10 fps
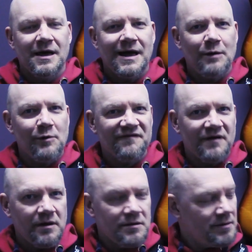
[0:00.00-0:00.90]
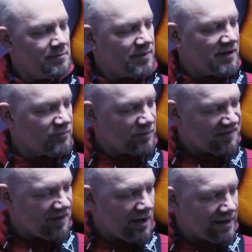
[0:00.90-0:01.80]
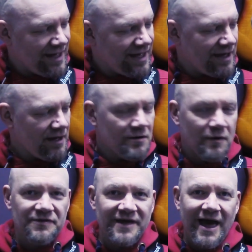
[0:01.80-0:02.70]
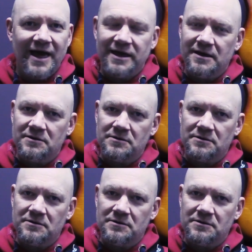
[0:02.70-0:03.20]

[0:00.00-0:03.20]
However, because we're starting here on the A,